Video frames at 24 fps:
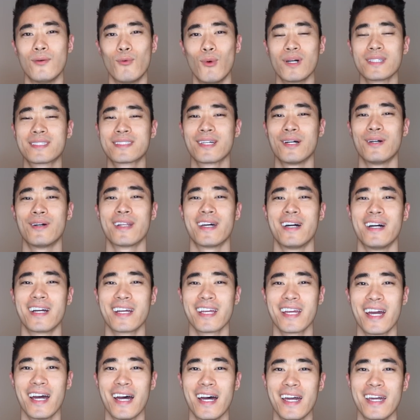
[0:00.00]
What's going
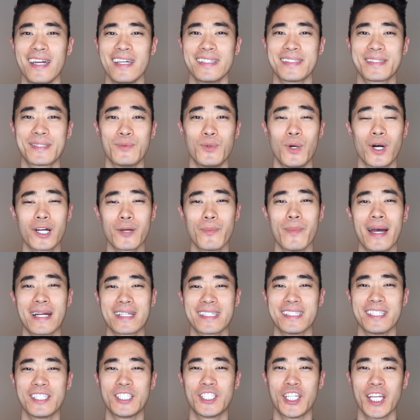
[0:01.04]
on, guys? Welcome
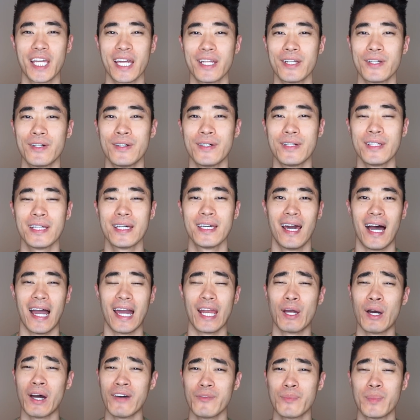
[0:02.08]
back to the channel. I
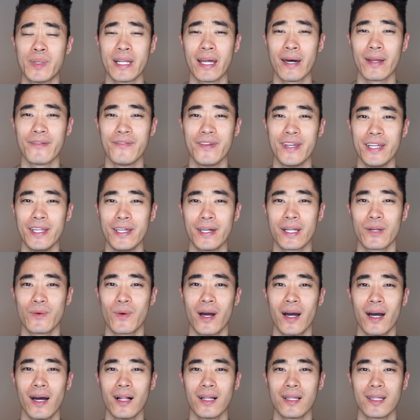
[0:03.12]
know I haven't put out a video in a
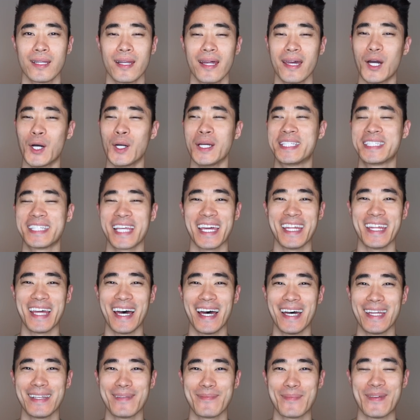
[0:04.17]
while, and I always say
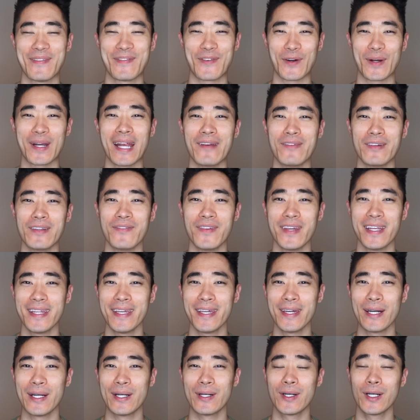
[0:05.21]
that before every
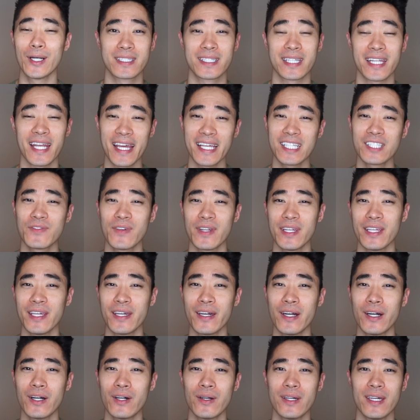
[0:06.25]
video. Today's
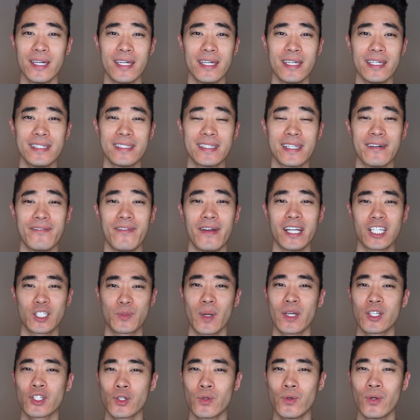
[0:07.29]
video is a very
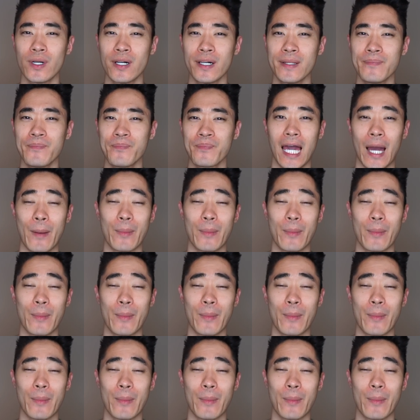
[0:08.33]
special one.